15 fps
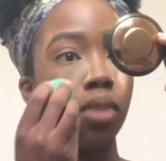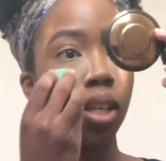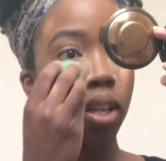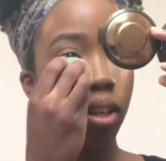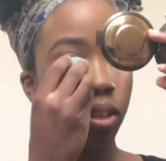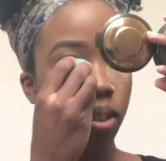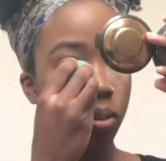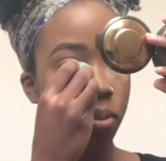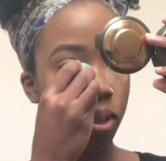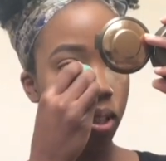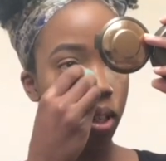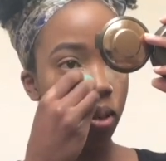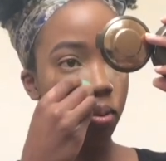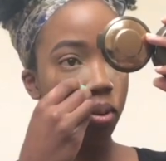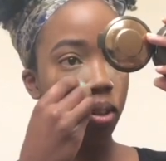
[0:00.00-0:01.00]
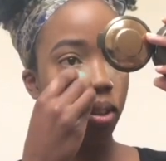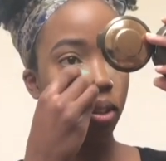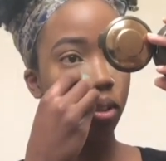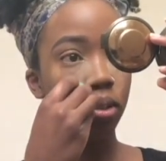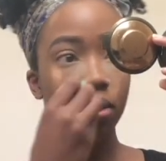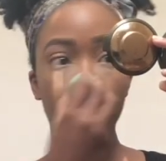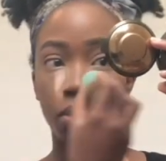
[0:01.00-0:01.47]
and also because I don't want to
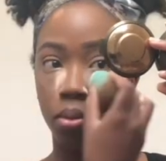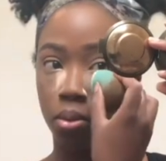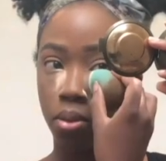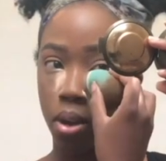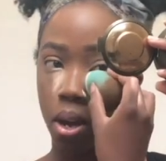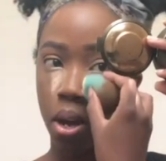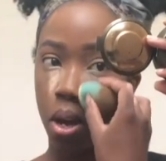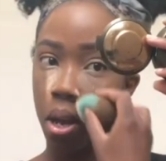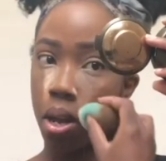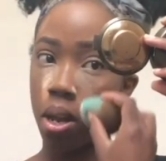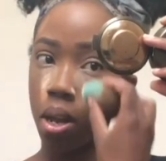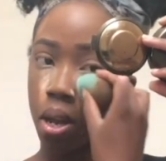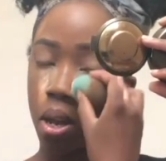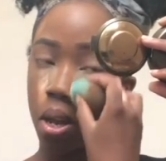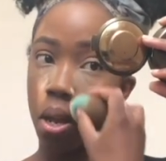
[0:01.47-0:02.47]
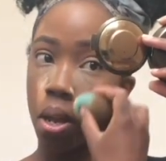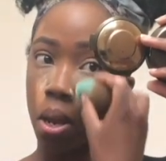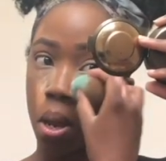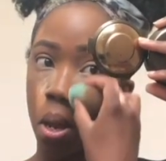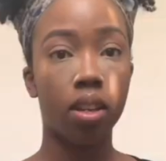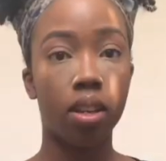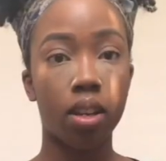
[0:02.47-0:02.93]
look too dry
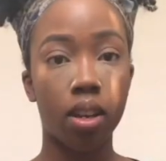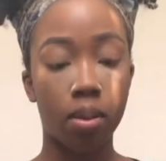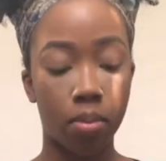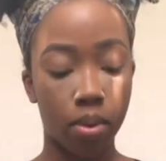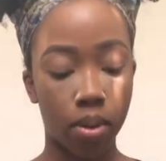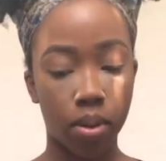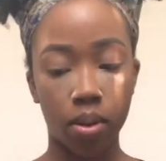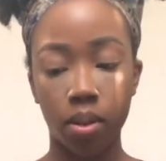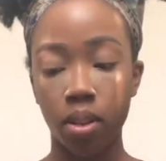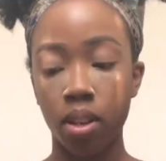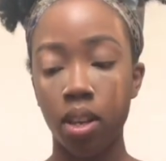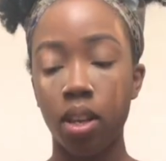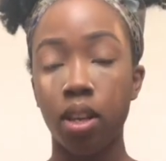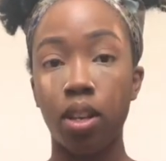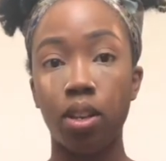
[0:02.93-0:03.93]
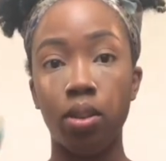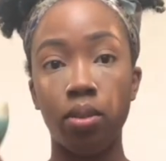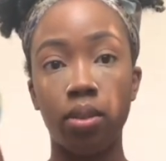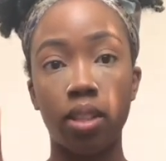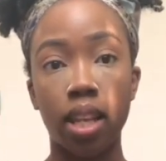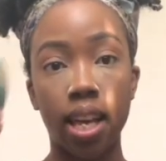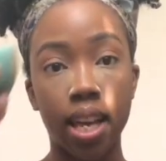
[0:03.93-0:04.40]
and I will use
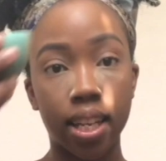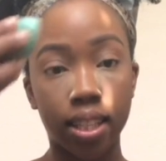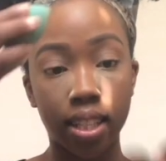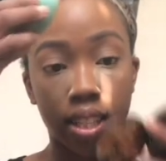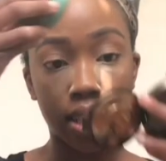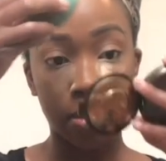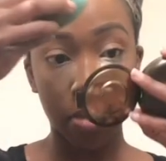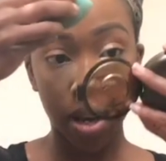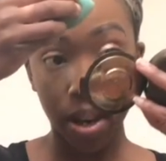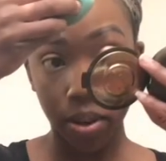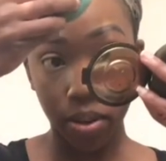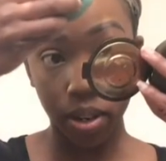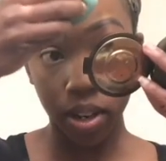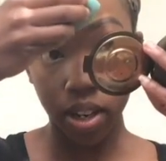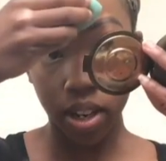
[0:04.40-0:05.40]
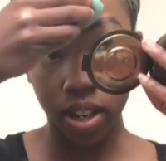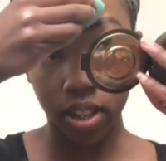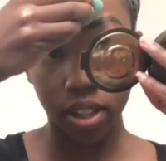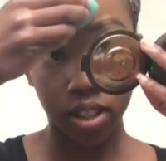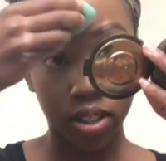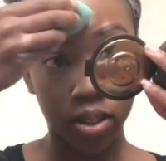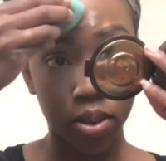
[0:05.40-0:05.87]
the excess powder and
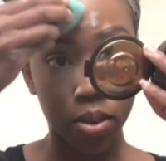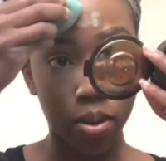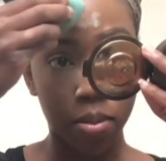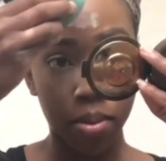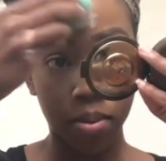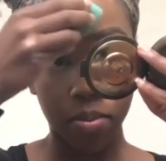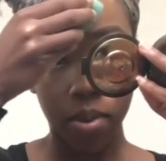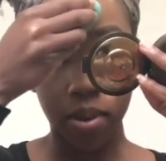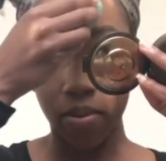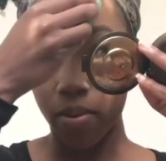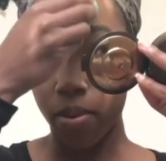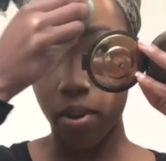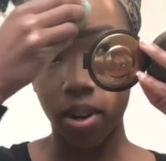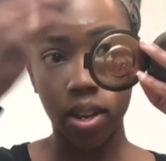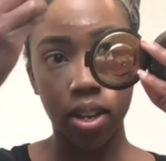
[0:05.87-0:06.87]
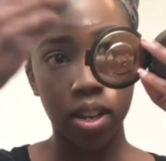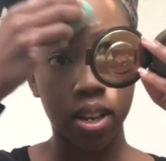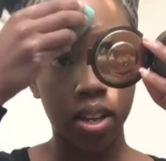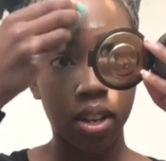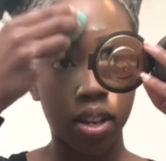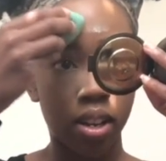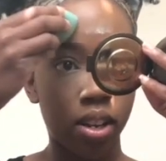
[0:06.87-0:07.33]
just go above my
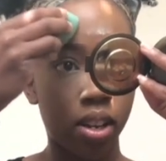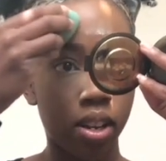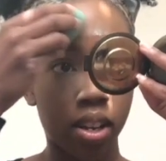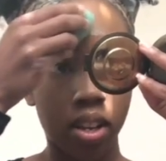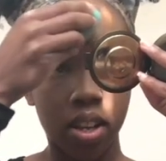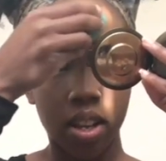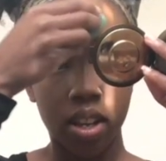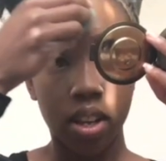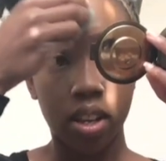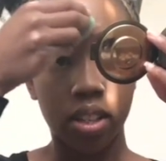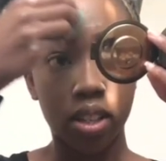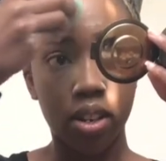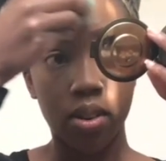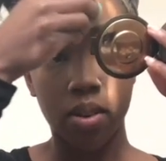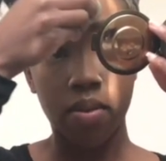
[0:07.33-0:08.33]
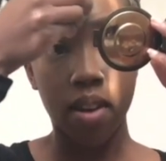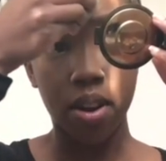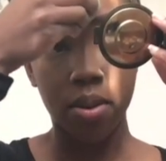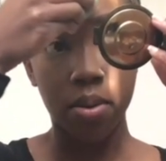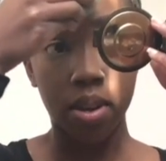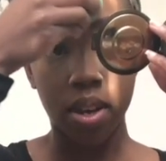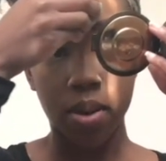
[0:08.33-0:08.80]
forehead because I know if I
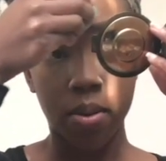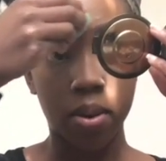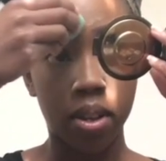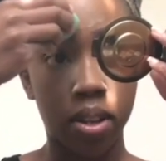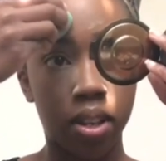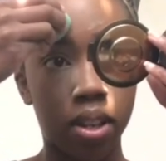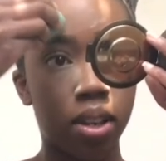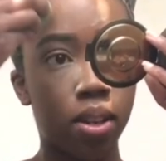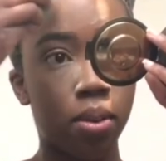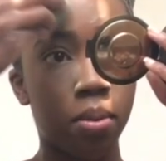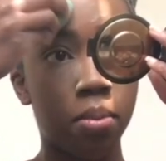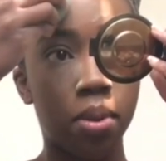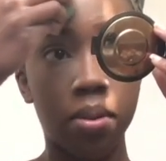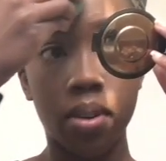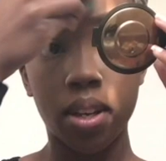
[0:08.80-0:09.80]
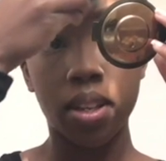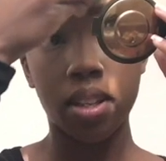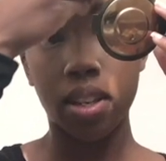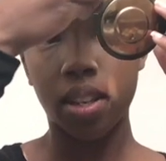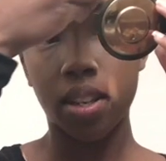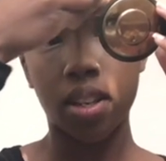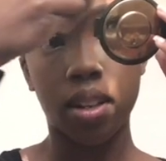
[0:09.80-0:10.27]
do get oily, it'll be right
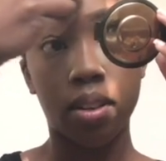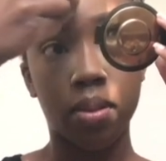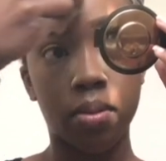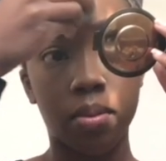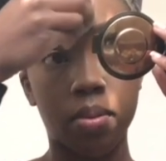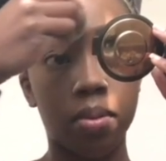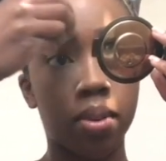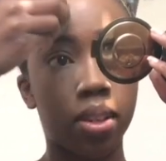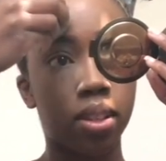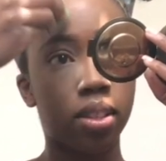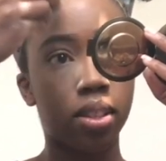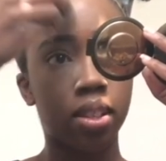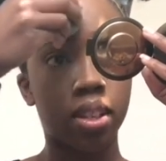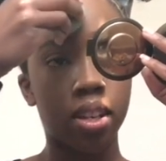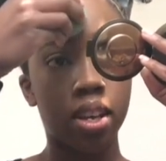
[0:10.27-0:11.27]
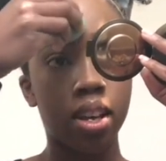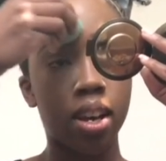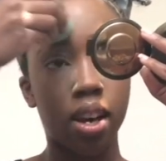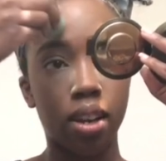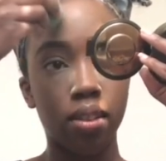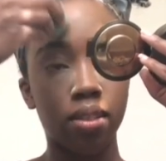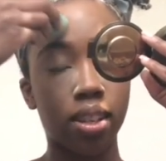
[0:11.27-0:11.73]
there and I don't want,
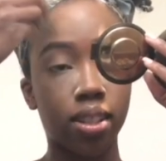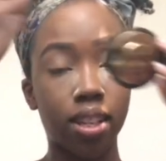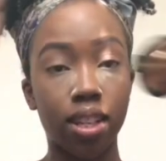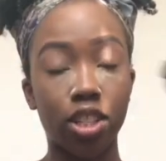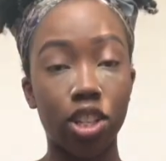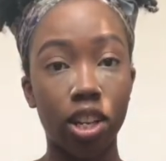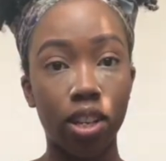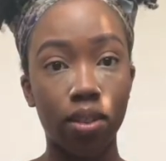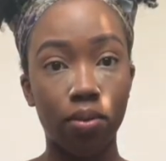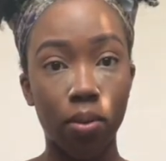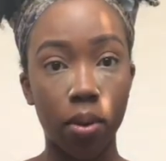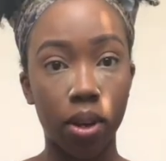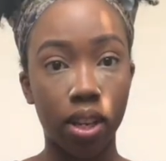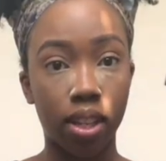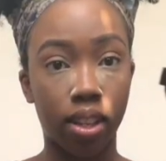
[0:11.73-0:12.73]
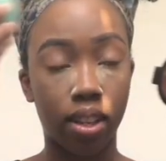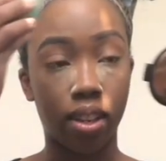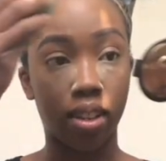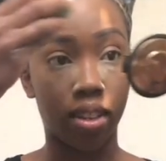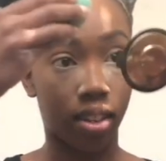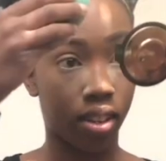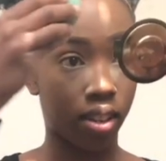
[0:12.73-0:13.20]
I don't like that shiny forehead
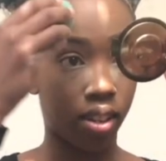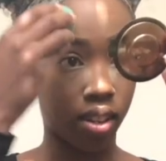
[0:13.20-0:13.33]
look,